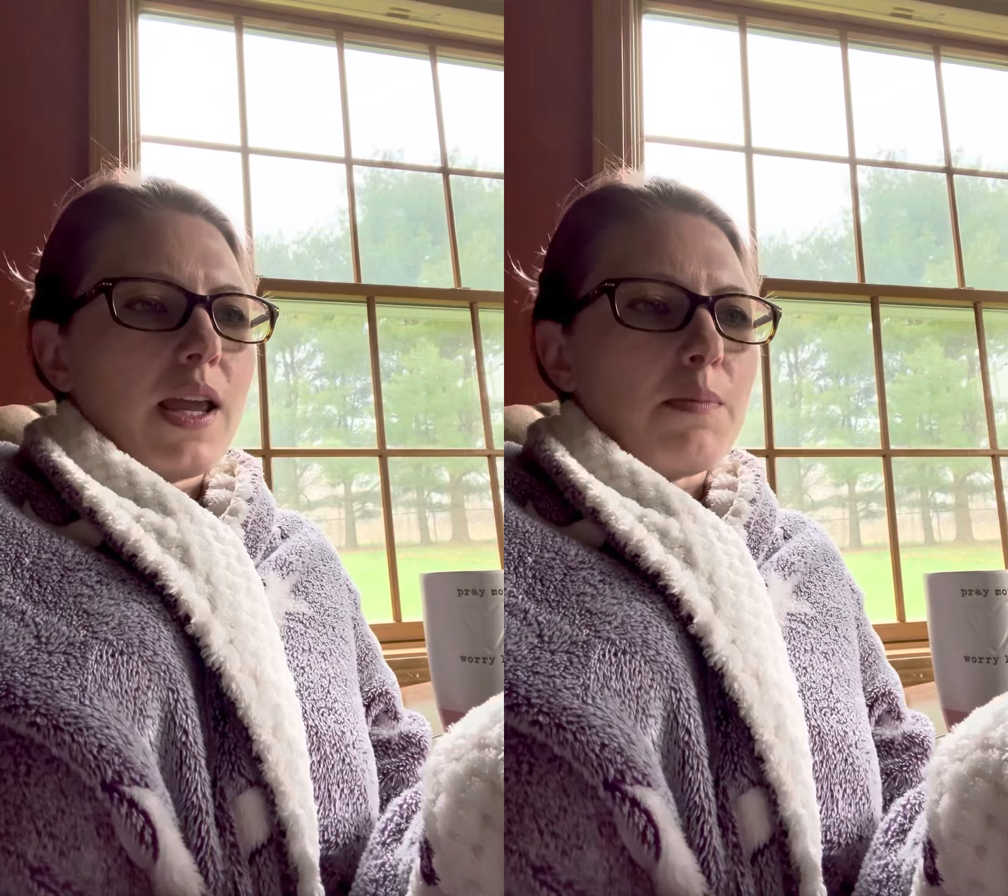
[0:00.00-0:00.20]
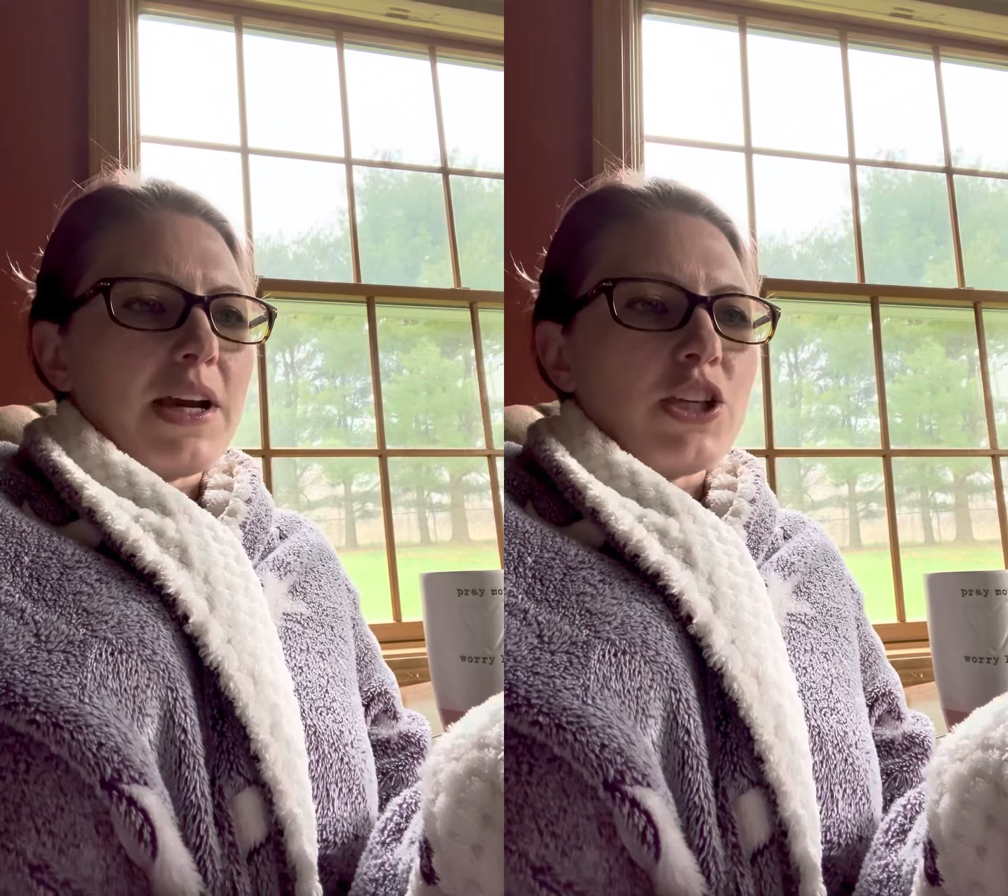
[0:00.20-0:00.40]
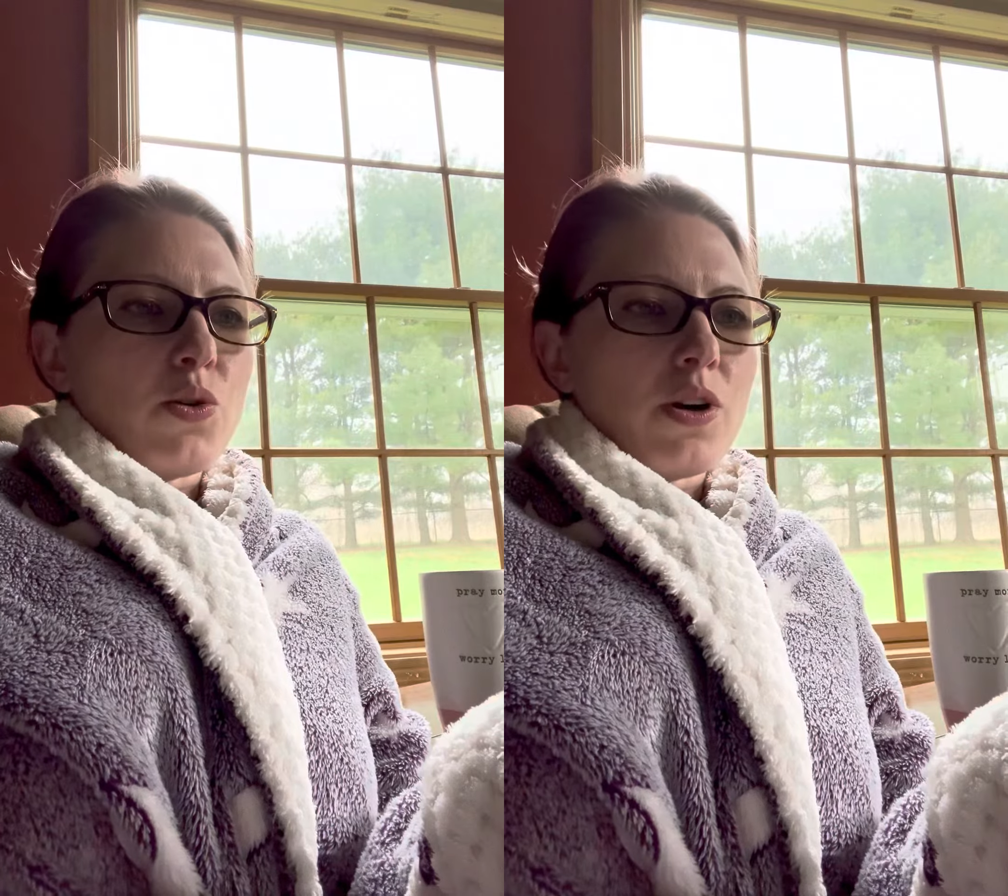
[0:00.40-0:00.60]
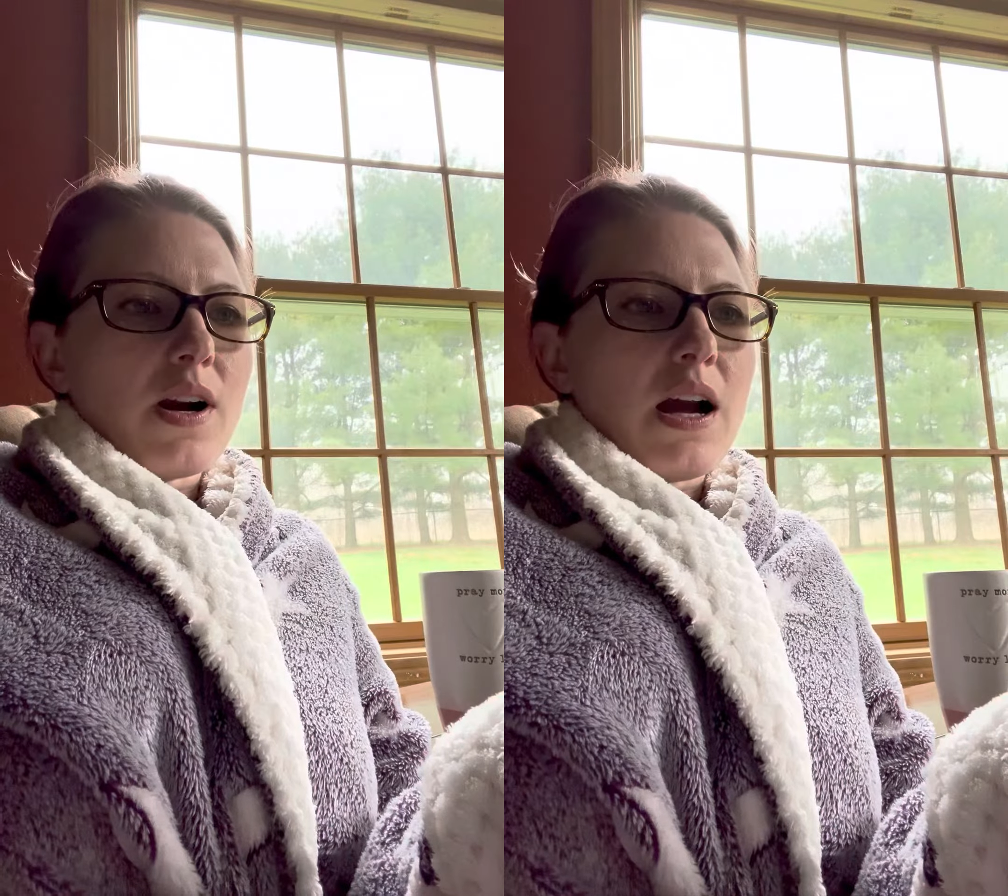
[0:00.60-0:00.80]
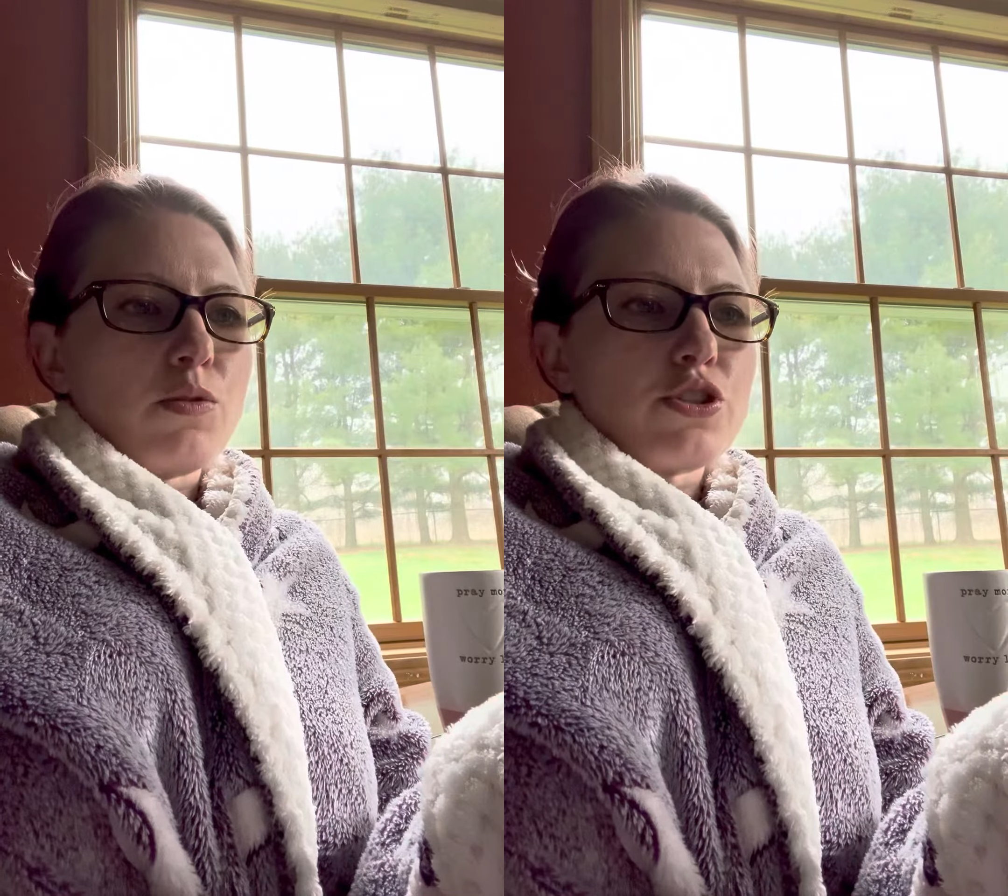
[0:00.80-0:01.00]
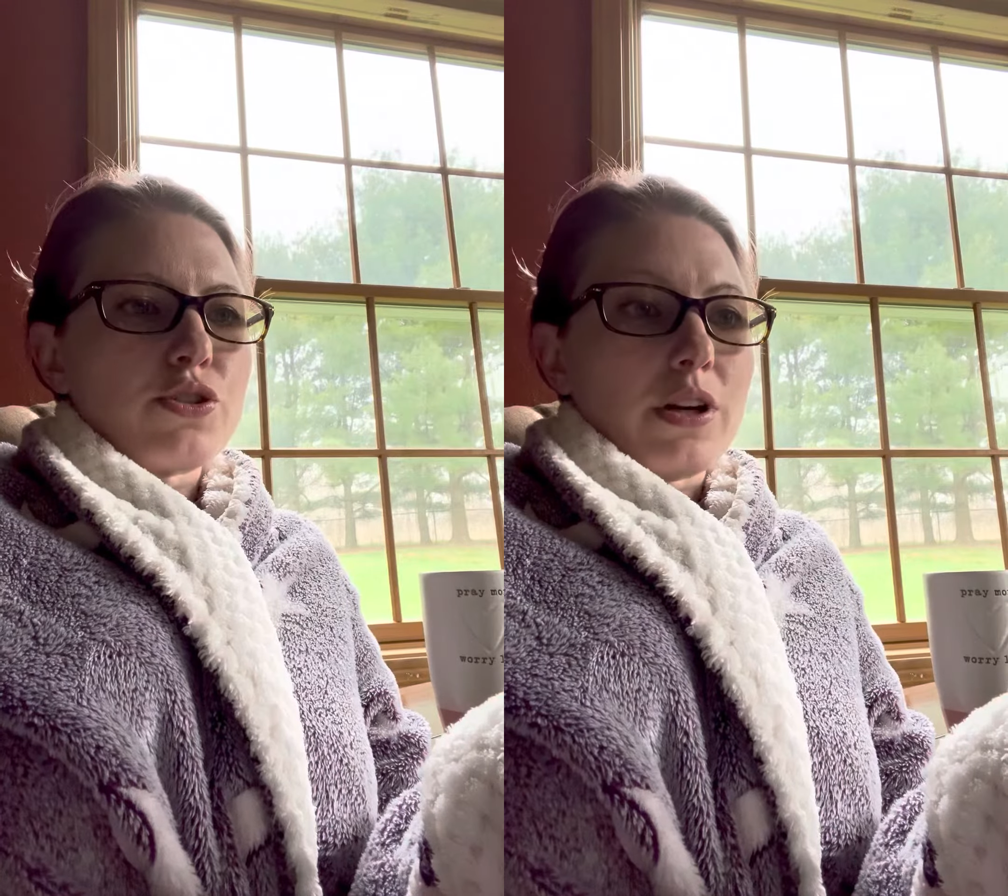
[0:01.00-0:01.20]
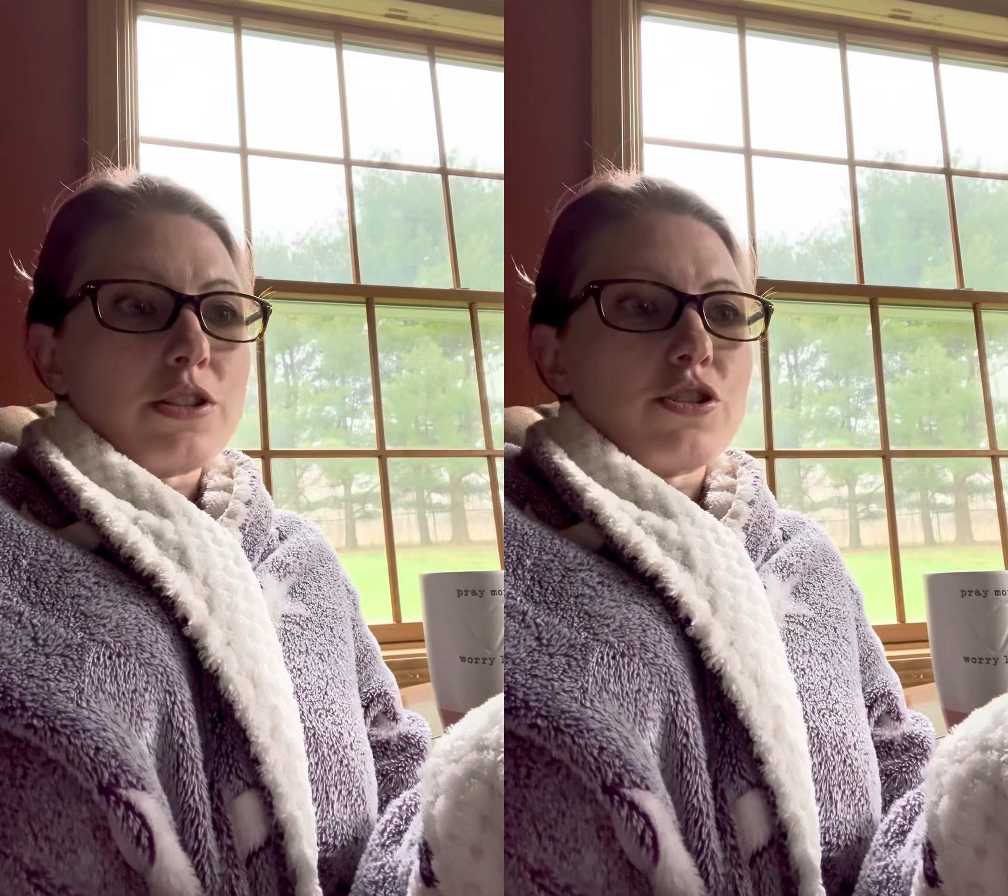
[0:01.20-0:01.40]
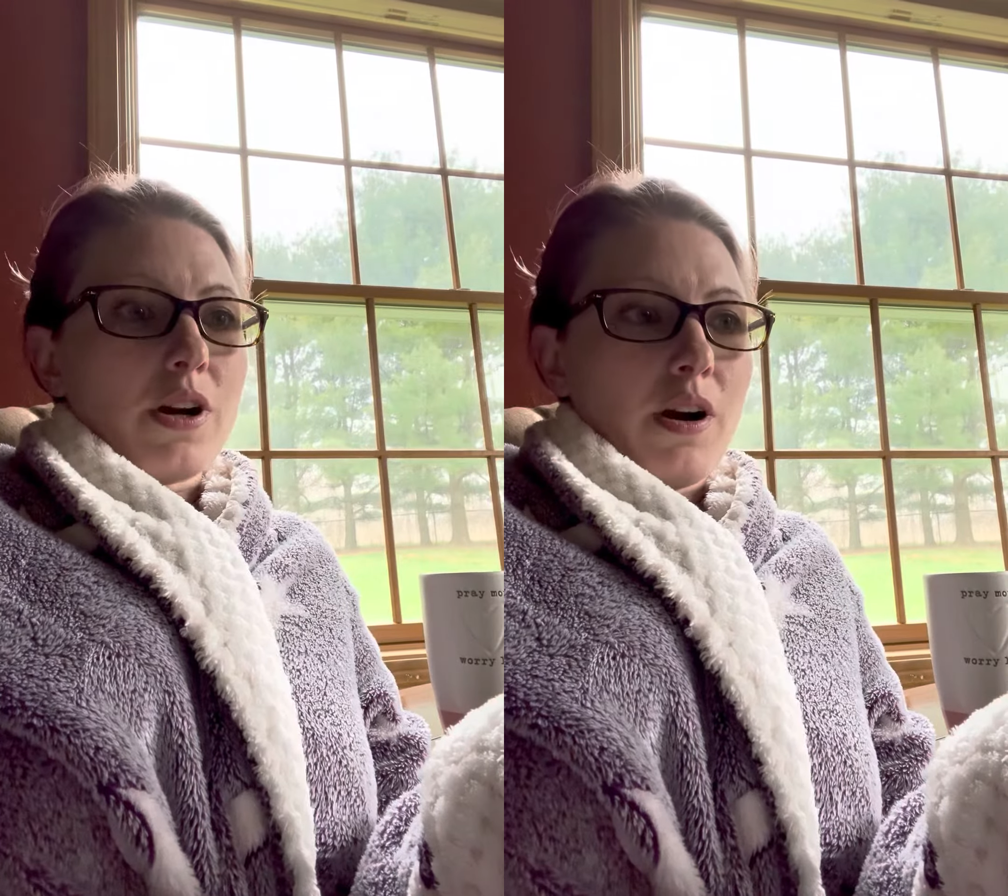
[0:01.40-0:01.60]
and by your
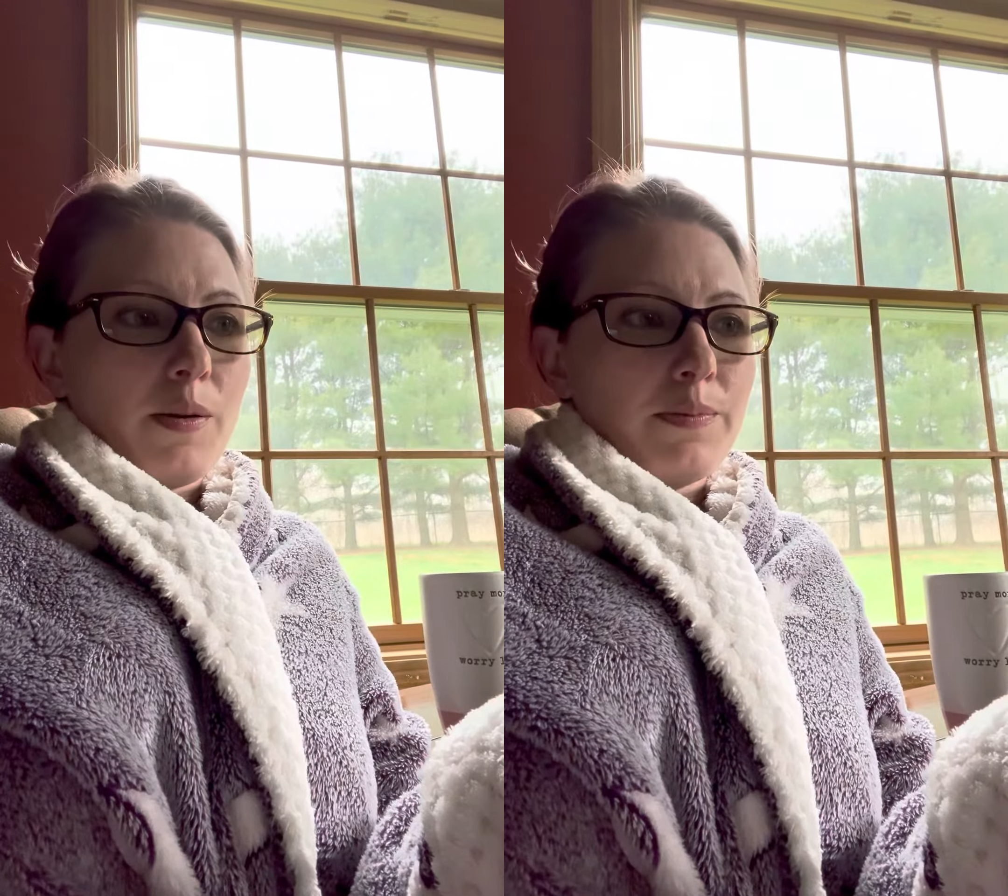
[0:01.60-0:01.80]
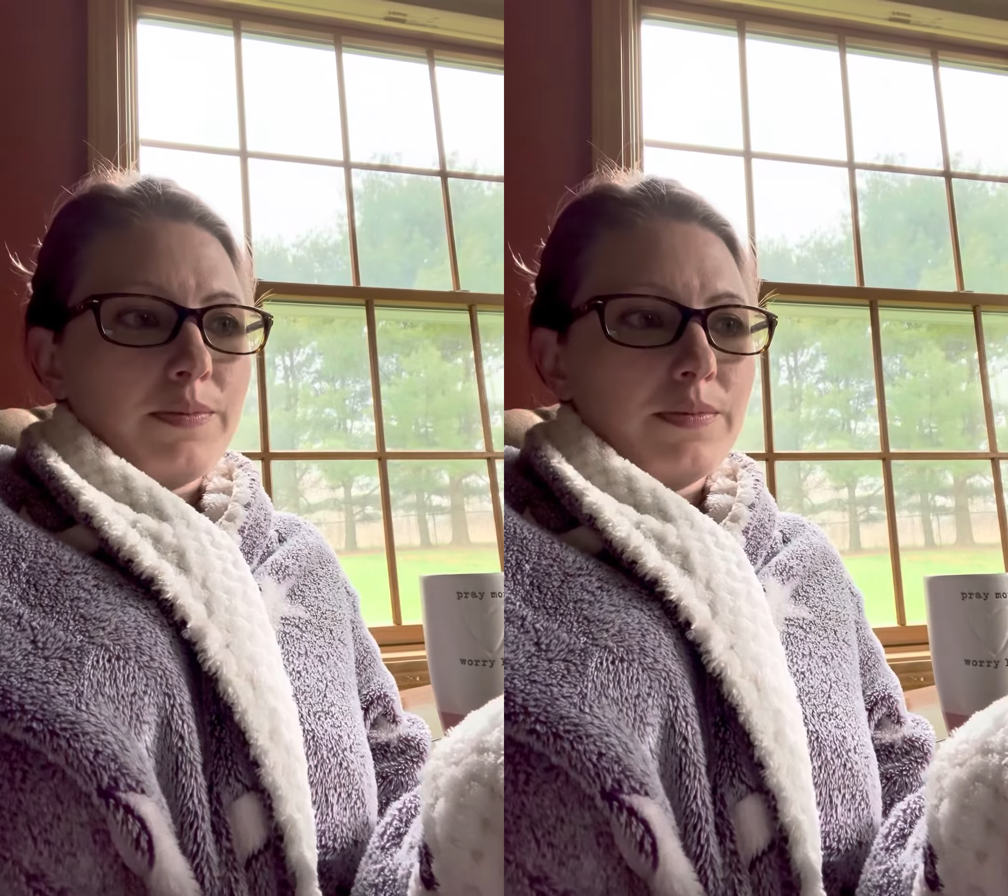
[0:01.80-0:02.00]
outstretched arm.